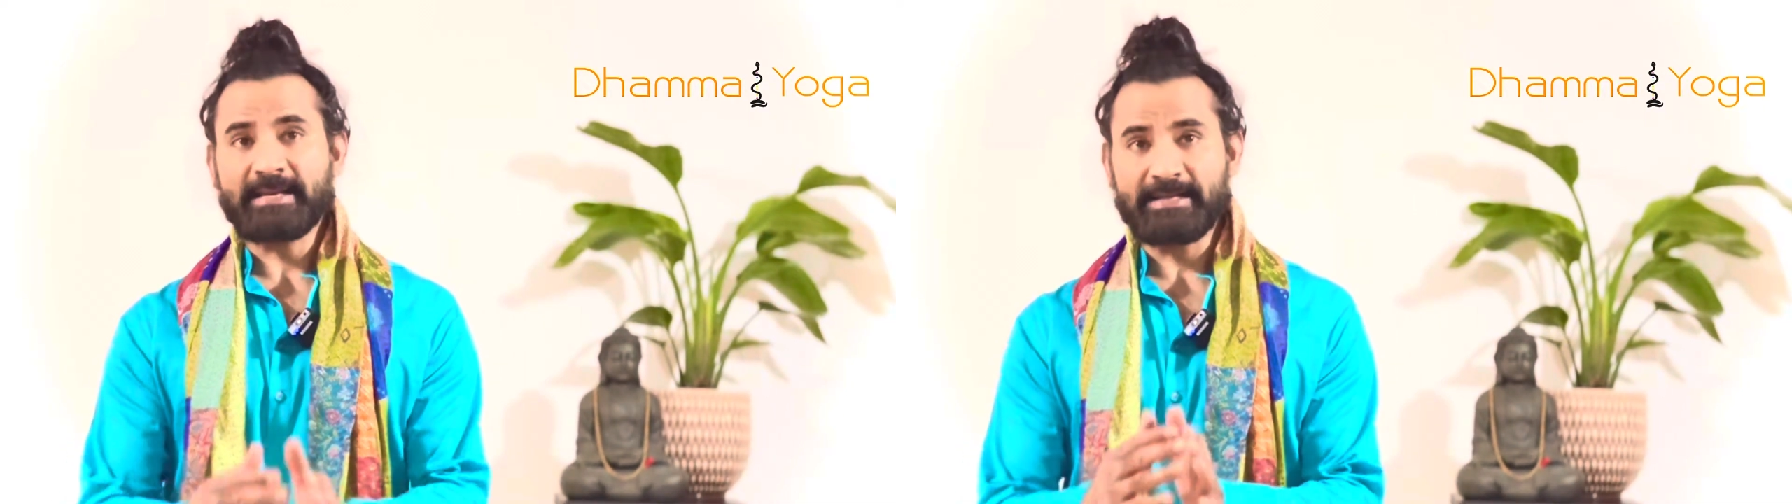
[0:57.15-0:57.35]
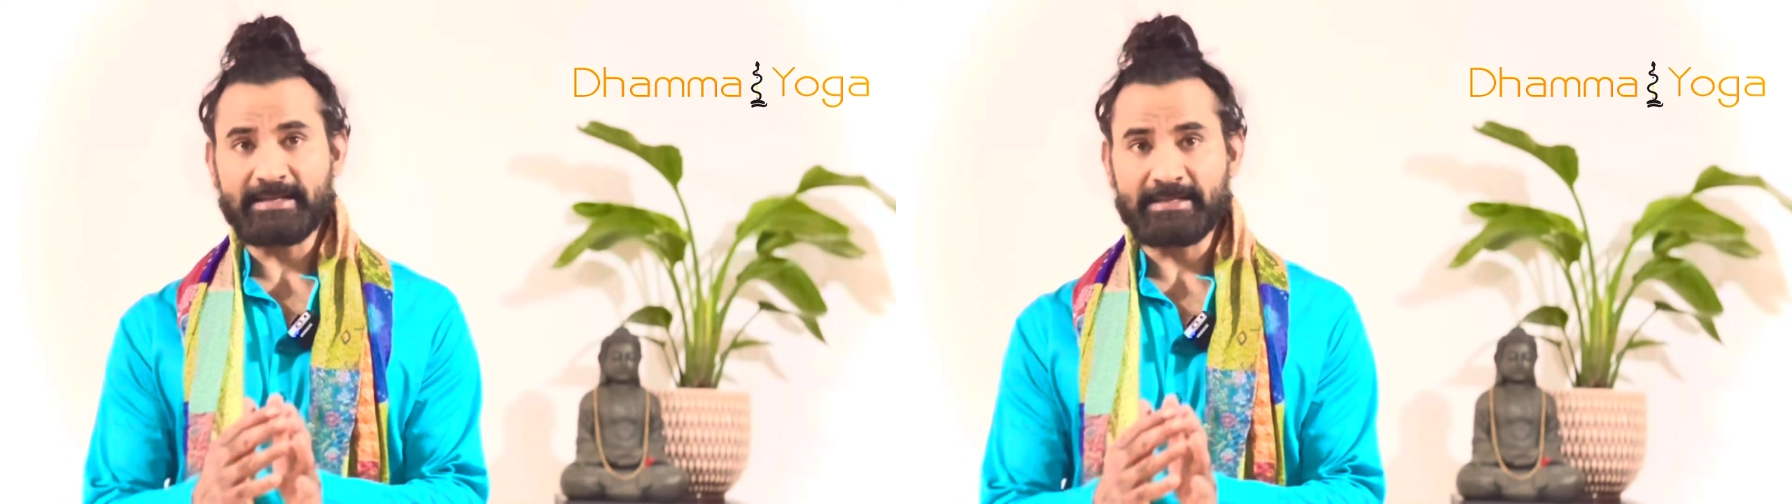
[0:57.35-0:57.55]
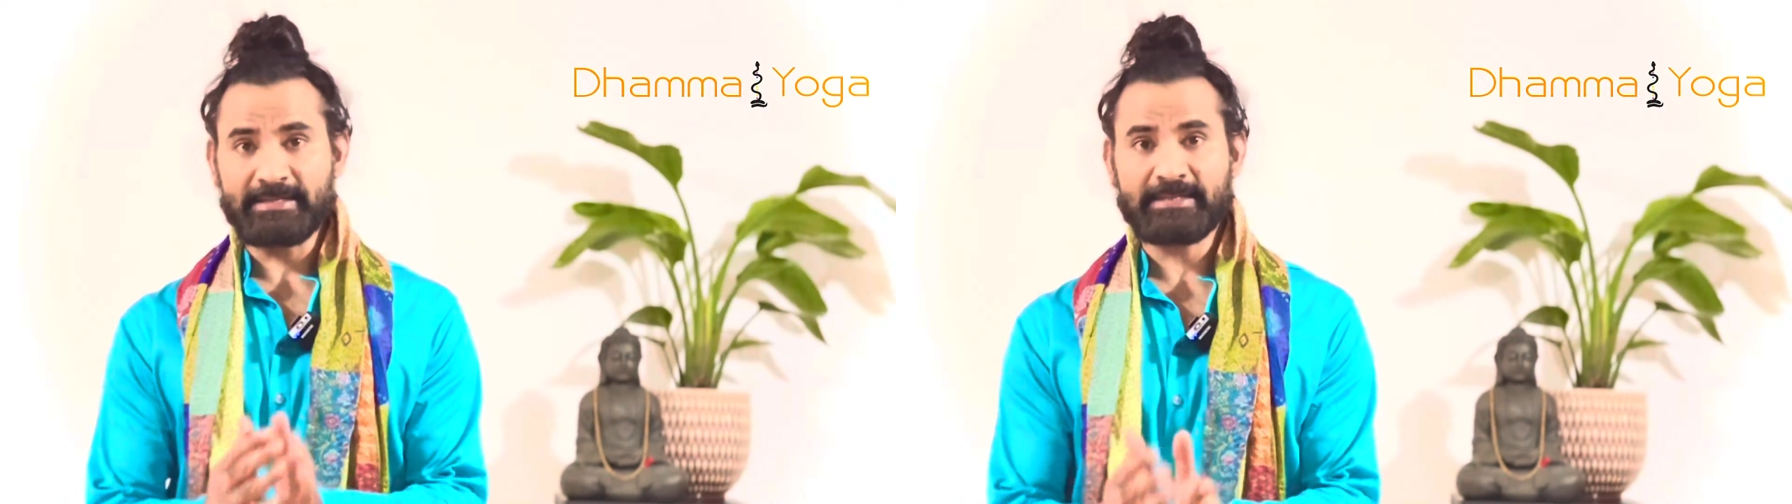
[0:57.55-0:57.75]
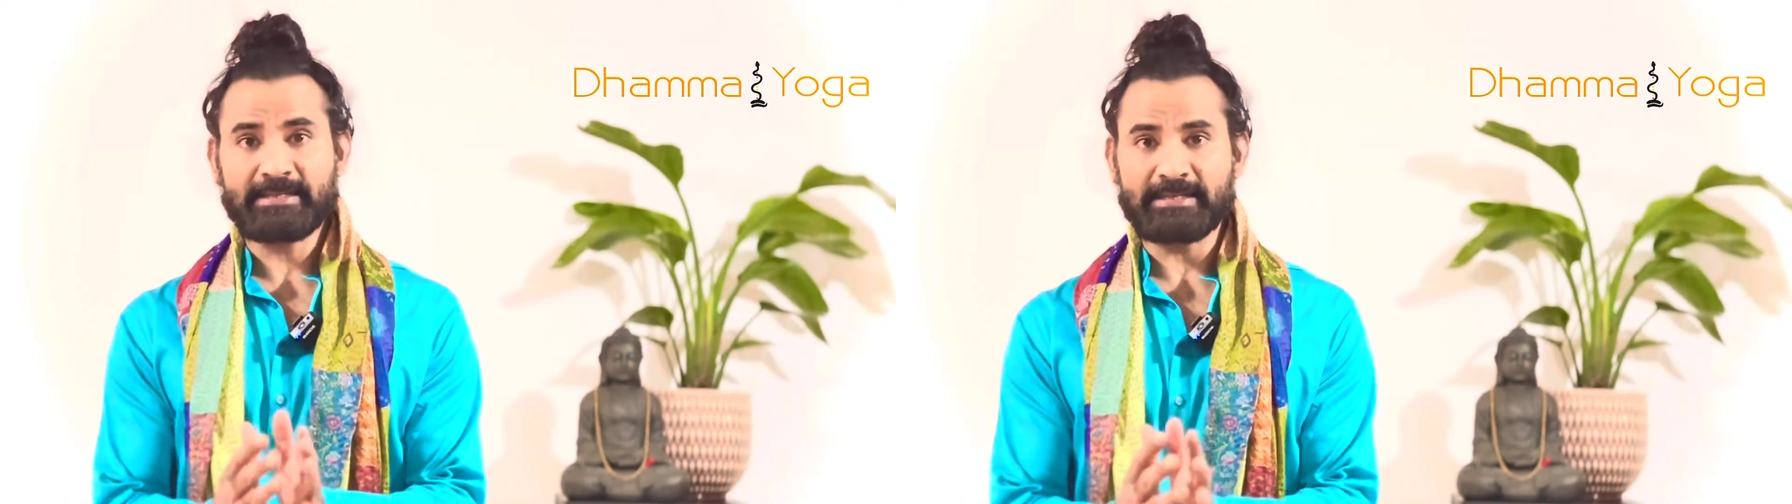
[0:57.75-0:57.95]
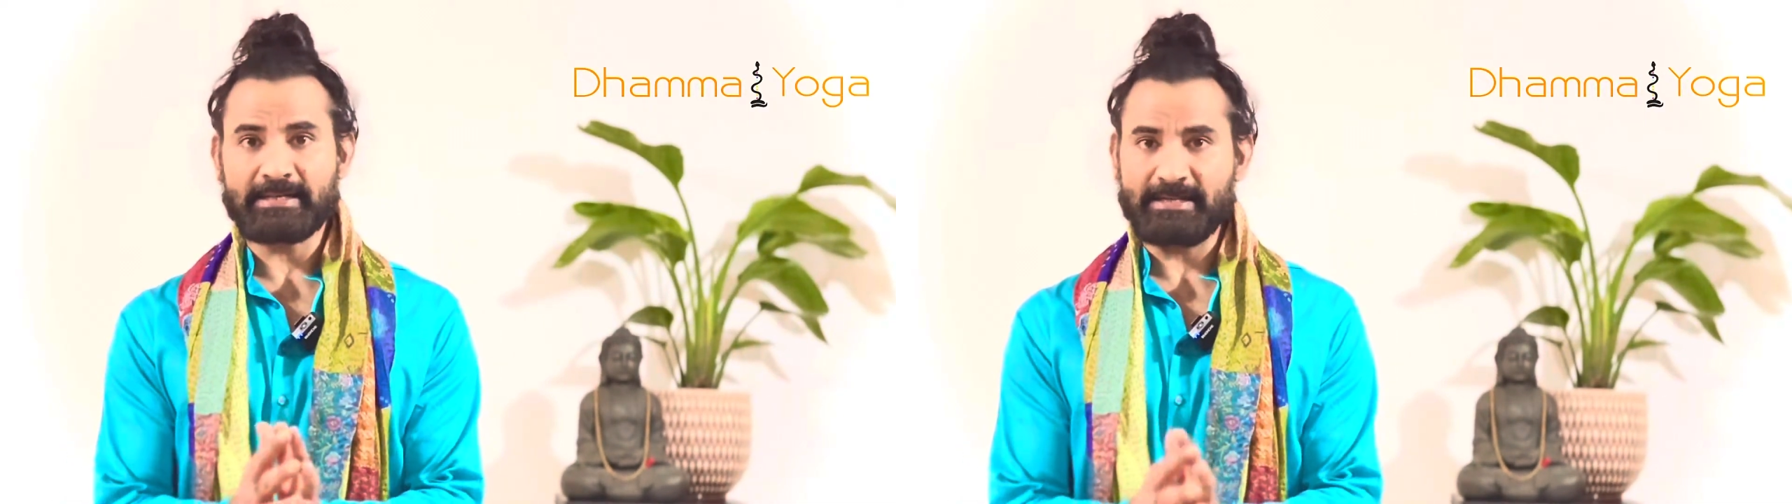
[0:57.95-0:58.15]

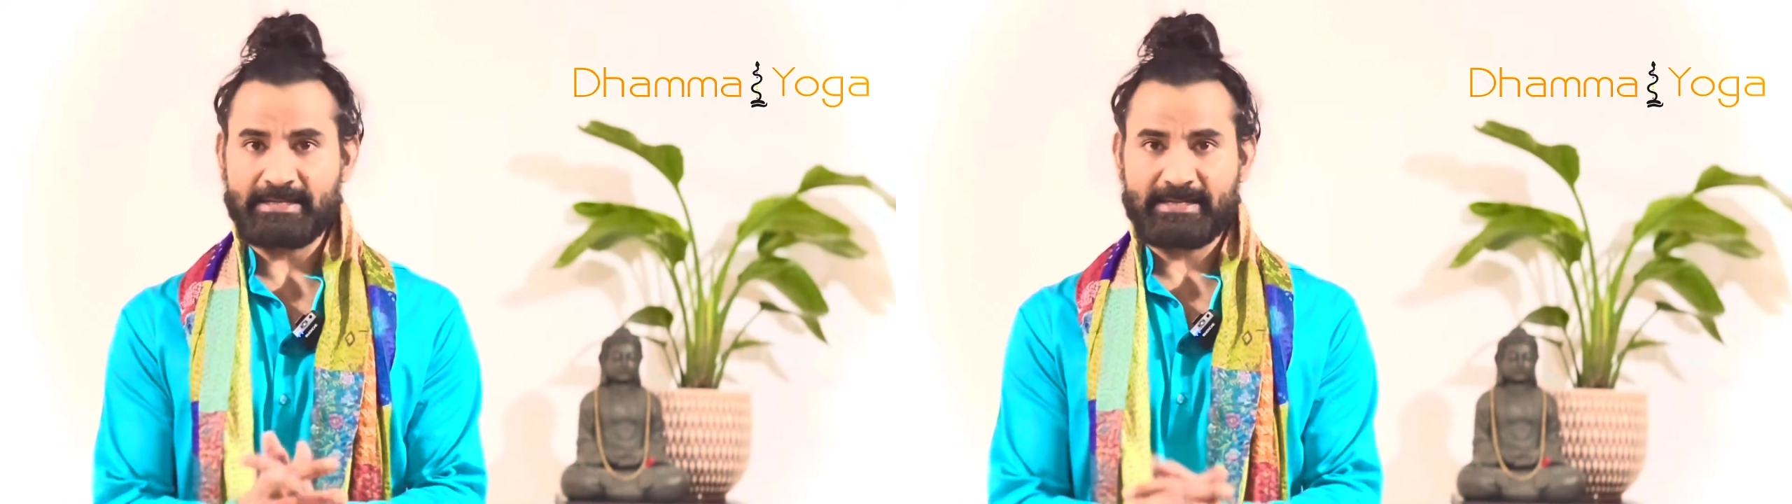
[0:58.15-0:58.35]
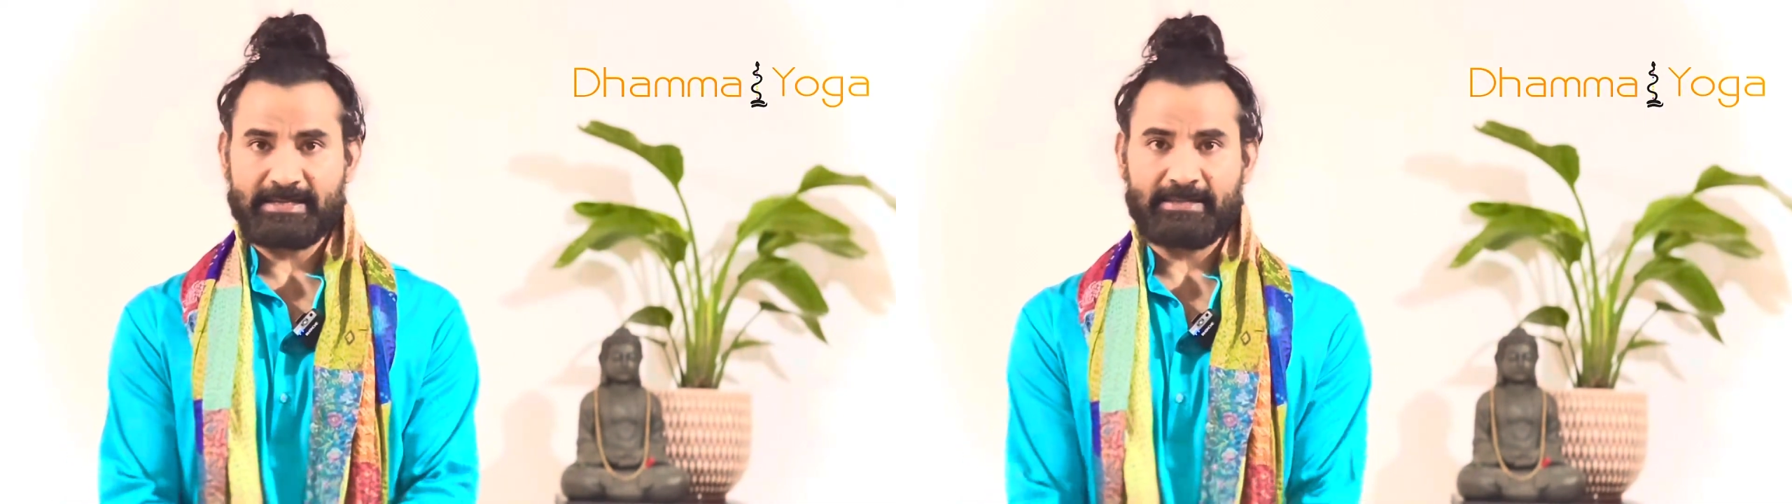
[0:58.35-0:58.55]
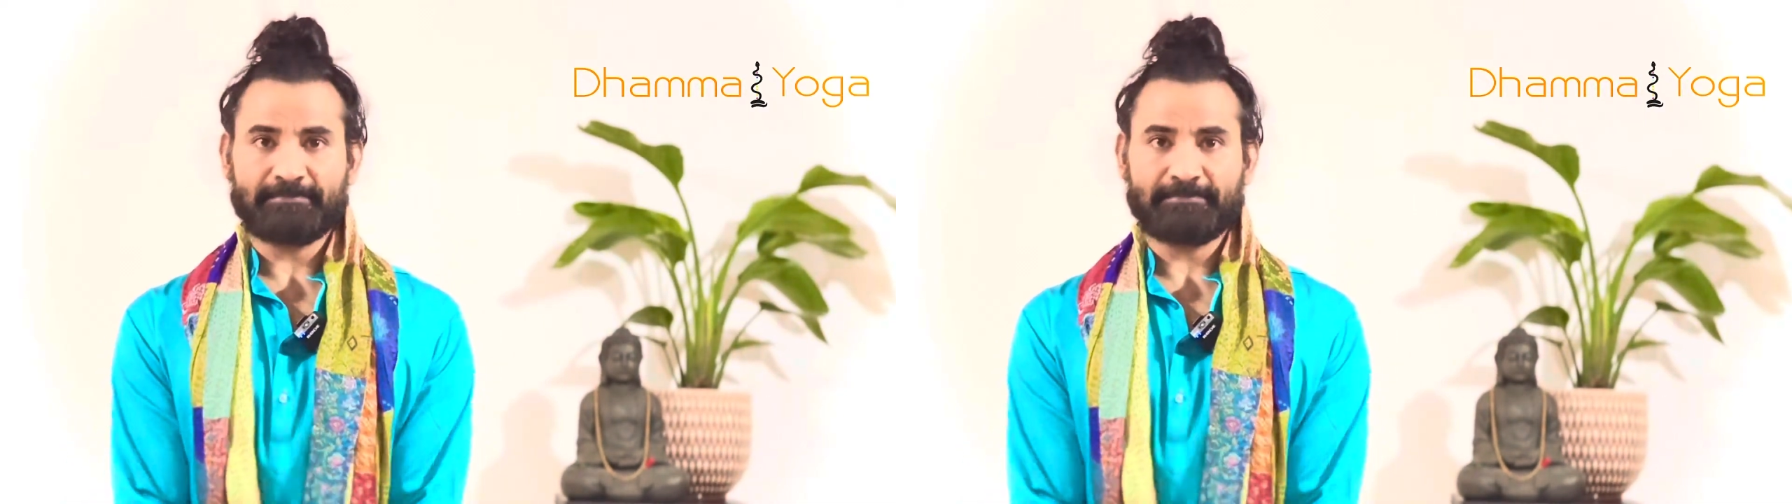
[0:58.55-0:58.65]
leaky gut.